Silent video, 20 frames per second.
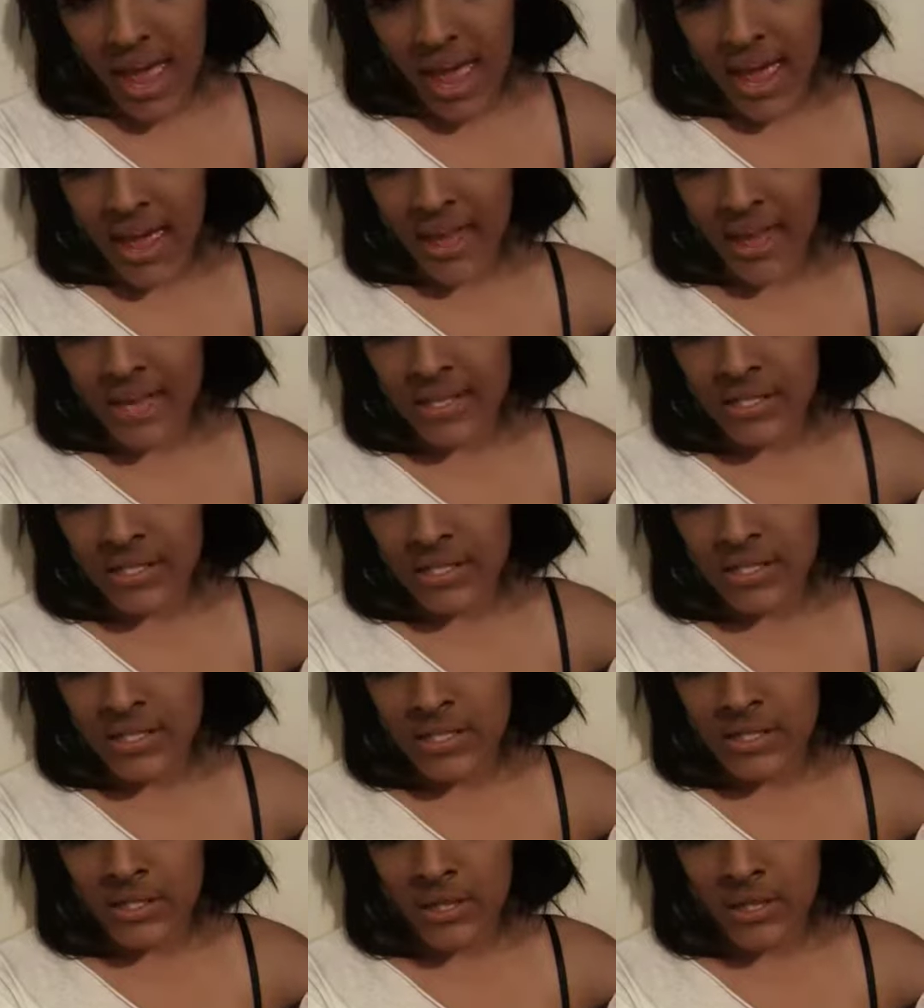And
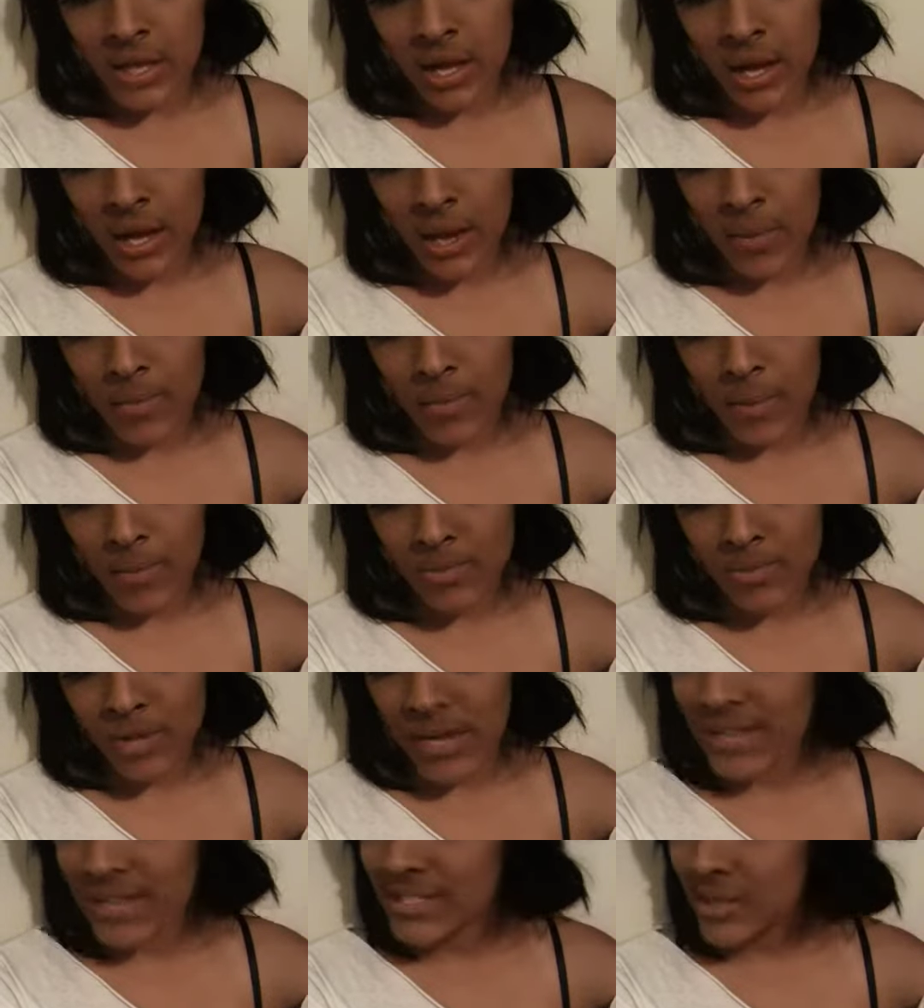um, I'm
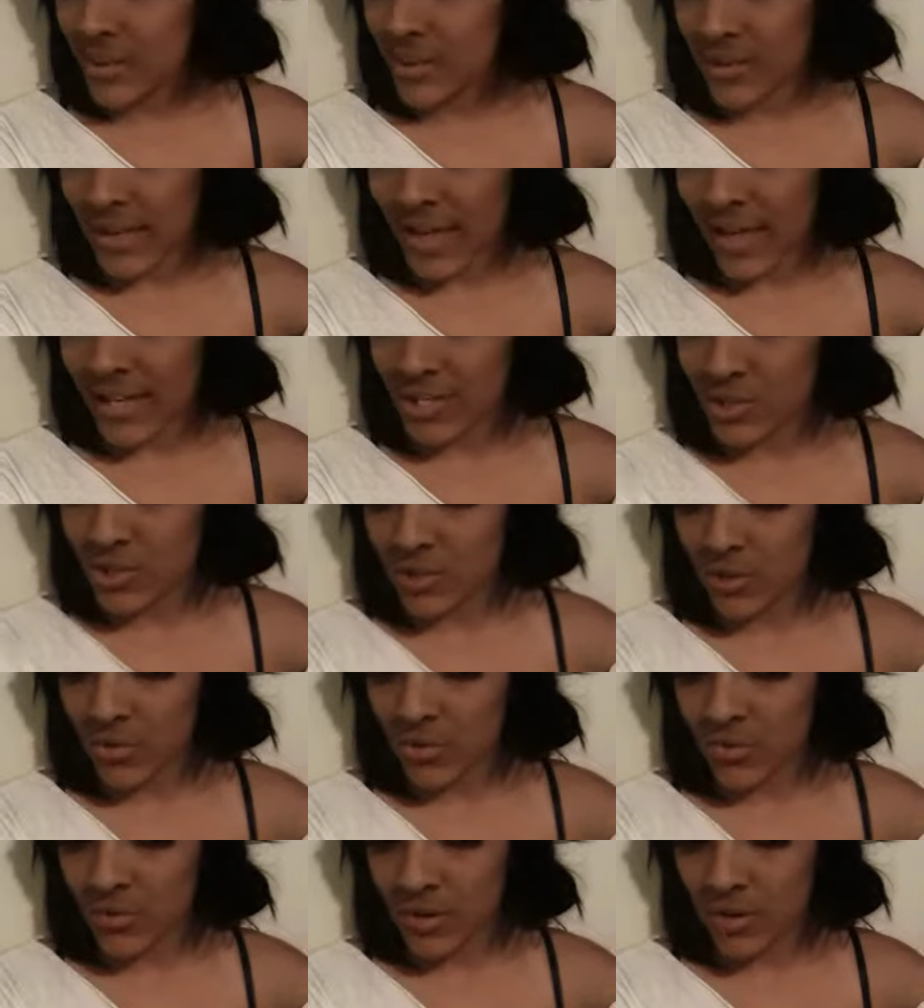trying to deal with that.
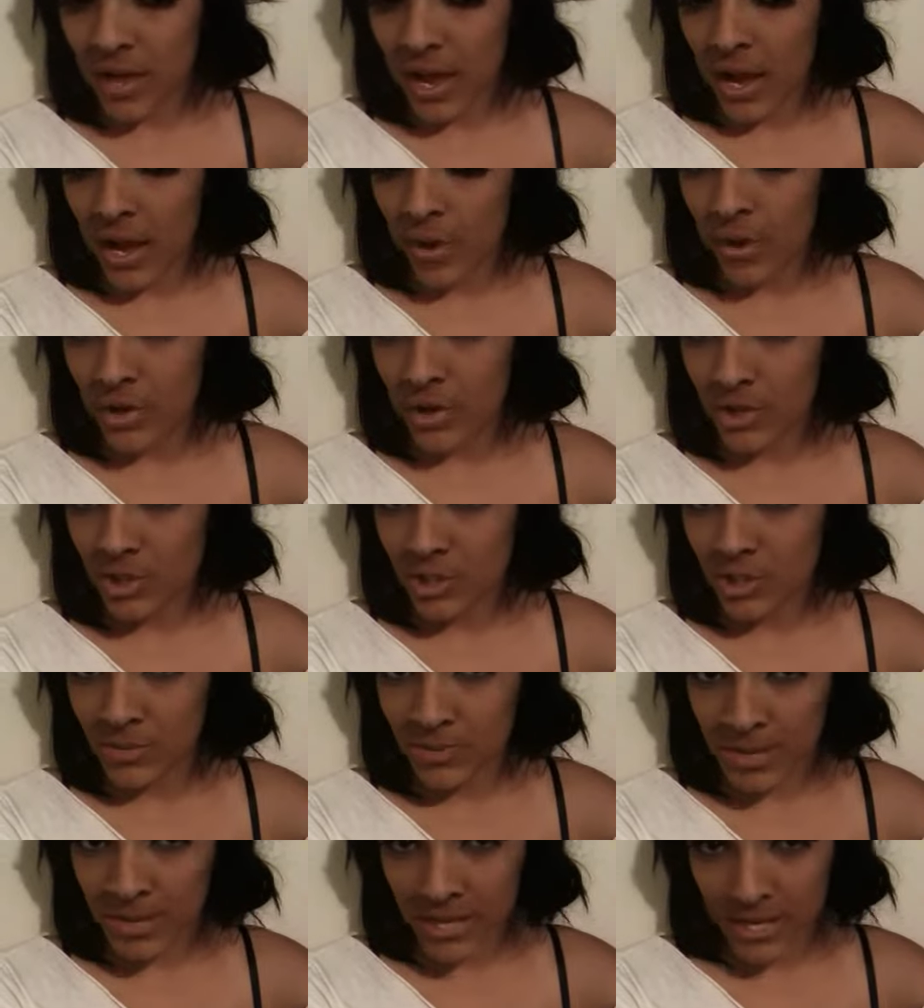So for now, it'll
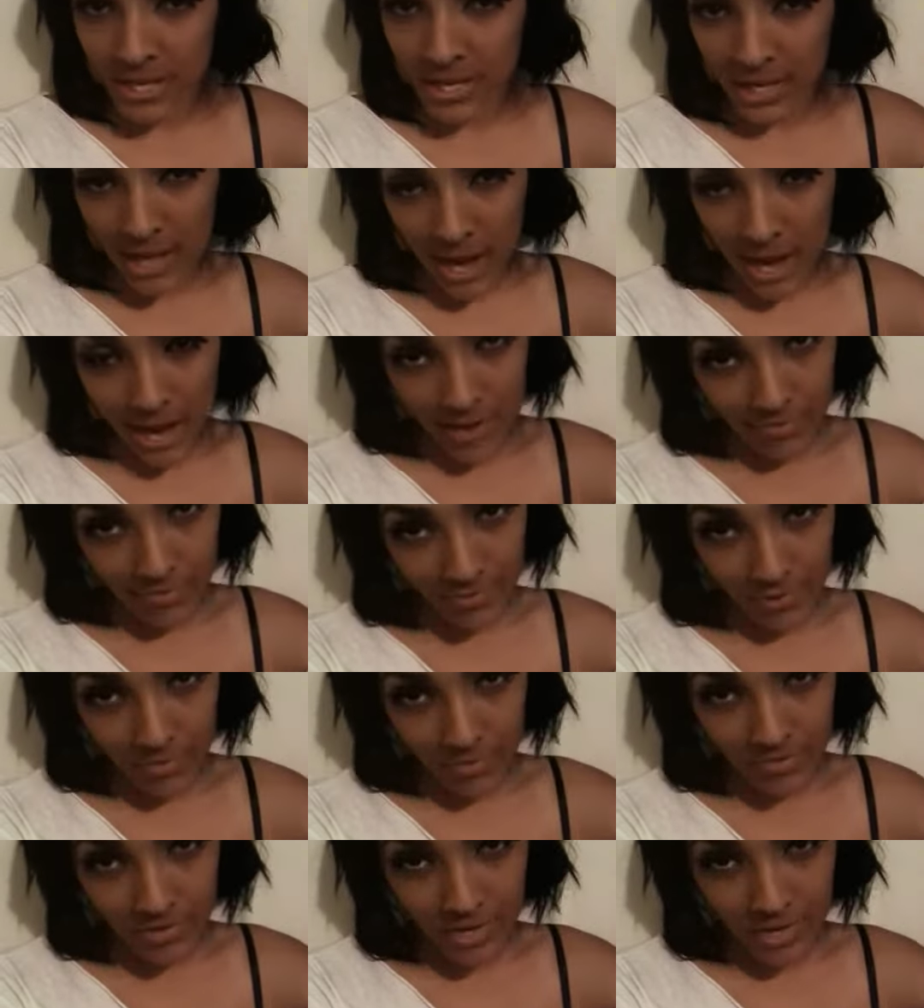just be
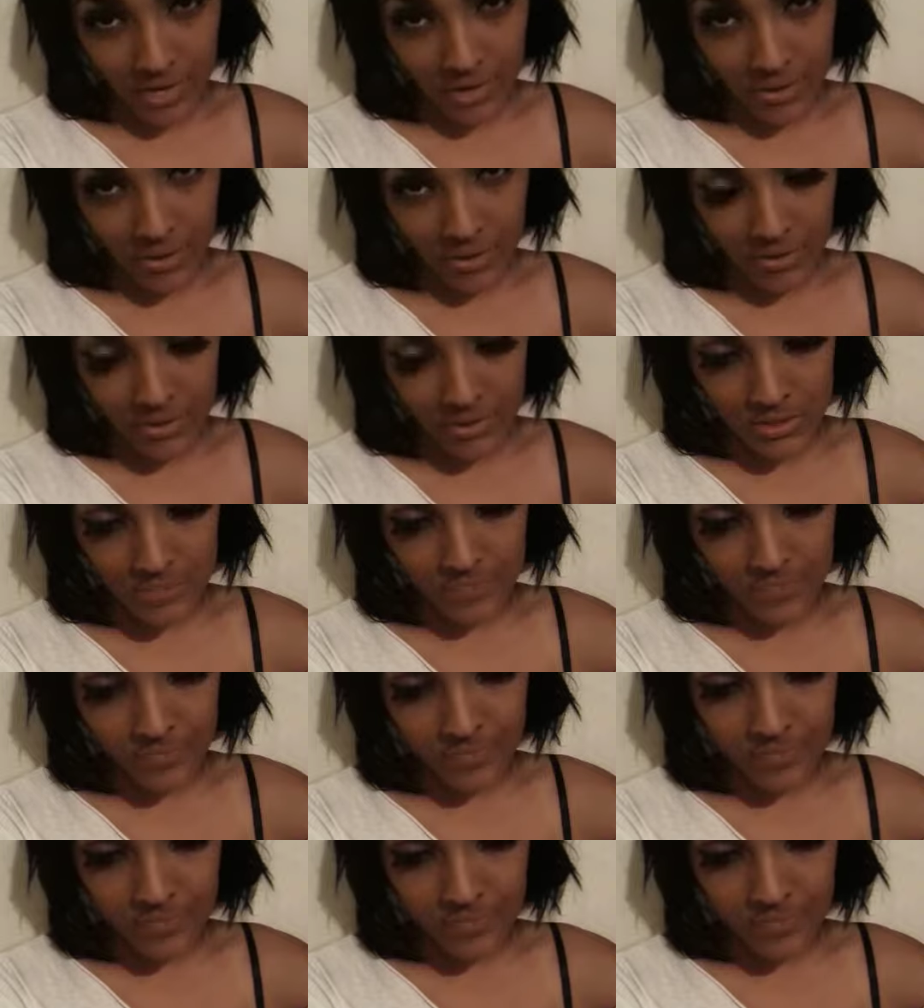iPhone videos,